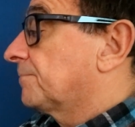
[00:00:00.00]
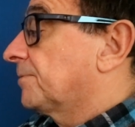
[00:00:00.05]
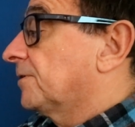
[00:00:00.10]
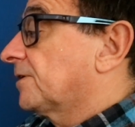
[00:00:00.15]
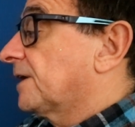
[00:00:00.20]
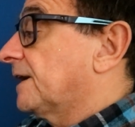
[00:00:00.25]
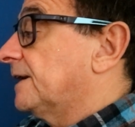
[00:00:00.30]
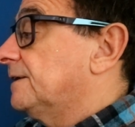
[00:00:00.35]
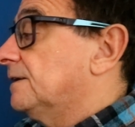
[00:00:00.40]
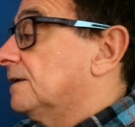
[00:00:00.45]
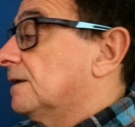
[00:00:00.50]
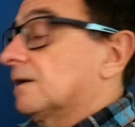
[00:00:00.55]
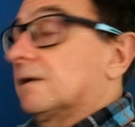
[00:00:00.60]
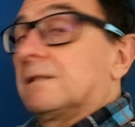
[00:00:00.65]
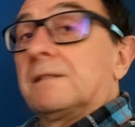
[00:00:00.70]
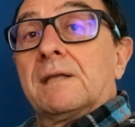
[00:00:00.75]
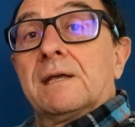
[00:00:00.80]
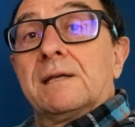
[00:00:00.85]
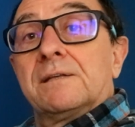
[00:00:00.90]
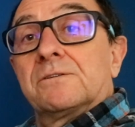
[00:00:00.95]
plug in,
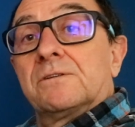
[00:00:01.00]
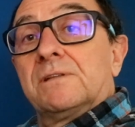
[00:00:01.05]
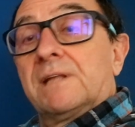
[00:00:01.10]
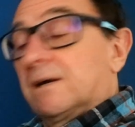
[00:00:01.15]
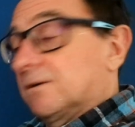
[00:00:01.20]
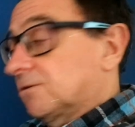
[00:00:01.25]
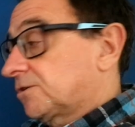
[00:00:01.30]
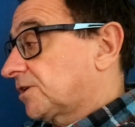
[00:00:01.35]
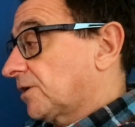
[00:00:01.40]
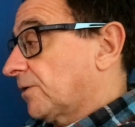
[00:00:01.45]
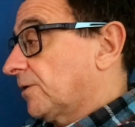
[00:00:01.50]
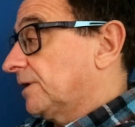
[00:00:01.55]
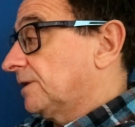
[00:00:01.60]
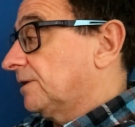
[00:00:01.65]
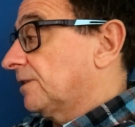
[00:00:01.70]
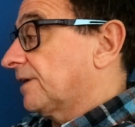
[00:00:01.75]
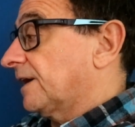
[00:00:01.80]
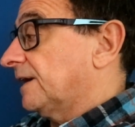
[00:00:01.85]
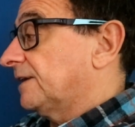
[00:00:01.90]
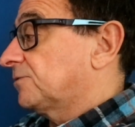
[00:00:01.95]
and it's now
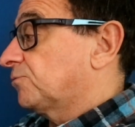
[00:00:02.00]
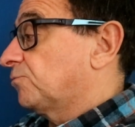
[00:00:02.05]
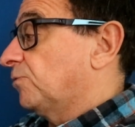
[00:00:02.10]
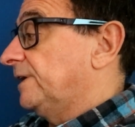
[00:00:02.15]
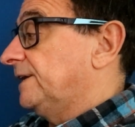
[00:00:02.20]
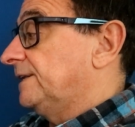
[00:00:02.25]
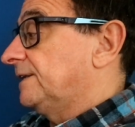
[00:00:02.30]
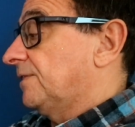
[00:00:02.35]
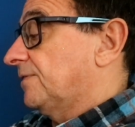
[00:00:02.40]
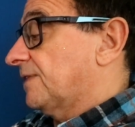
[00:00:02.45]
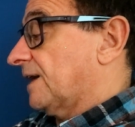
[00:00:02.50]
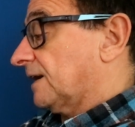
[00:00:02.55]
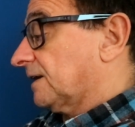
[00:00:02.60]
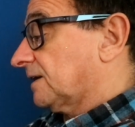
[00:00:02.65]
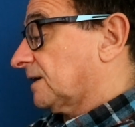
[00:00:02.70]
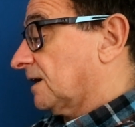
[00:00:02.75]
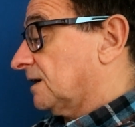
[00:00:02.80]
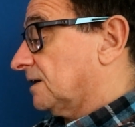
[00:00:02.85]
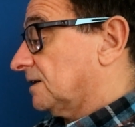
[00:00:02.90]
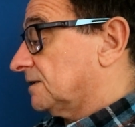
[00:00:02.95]
showing that it's reading
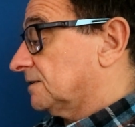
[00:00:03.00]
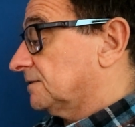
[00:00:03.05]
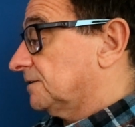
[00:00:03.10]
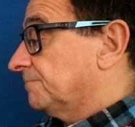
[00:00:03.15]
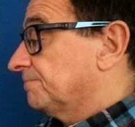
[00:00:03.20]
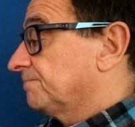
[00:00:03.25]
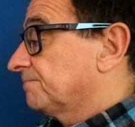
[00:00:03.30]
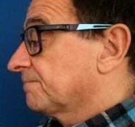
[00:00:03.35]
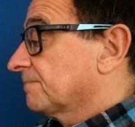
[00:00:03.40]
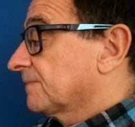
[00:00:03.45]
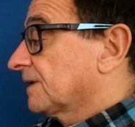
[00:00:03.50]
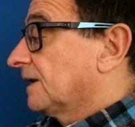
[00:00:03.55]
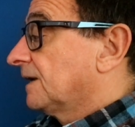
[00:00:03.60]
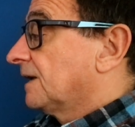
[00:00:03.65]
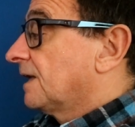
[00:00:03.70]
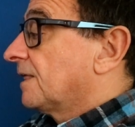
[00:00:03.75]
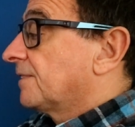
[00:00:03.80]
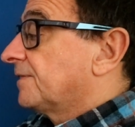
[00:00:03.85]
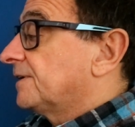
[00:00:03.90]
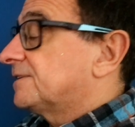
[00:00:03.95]
that card.
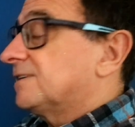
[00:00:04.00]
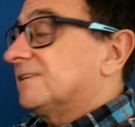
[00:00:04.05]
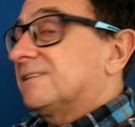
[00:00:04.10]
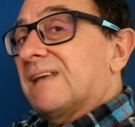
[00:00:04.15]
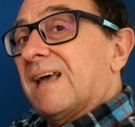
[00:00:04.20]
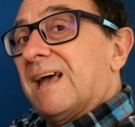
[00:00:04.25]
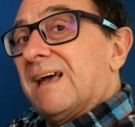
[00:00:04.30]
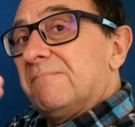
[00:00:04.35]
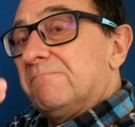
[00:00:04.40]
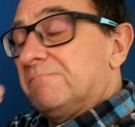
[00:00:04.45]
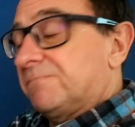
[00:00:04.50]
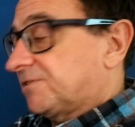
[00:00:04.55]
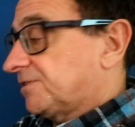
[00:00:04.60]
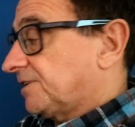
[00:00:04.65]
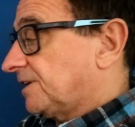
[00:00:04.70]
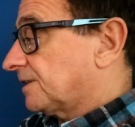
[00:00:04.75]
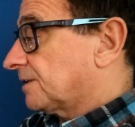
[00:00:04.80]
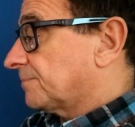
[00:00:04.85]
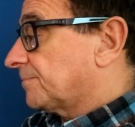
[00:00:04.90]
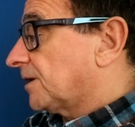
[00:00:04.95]
This is
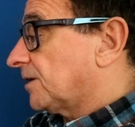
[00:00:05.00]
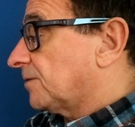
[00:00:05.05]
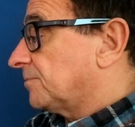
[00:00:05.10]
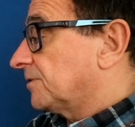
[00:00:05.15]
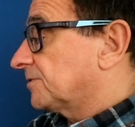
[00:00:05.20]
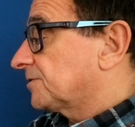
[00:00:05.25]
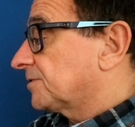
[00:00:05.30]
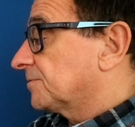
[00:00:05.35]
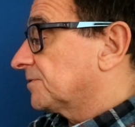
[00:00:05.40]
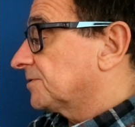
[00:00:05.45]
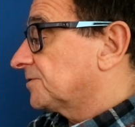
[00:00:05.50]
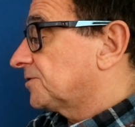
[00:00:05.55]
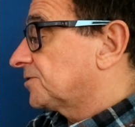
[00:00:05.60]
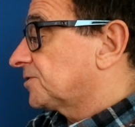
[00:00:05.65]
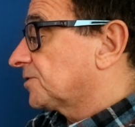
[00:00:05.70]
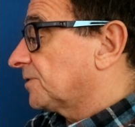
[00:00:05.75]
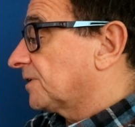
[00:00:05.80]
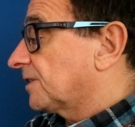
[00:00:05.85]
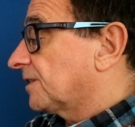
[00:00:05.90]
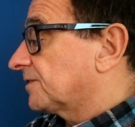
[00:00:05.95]
empty at the moment, so I'm not too
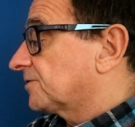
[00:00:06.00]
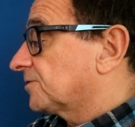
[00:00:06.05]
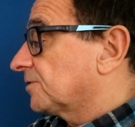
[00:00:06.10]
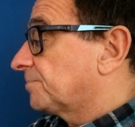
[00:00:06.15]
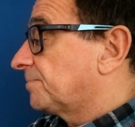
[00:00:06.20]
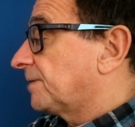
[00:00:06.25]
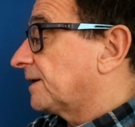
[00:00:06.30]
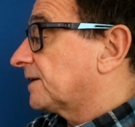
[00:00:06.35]
sure whether this will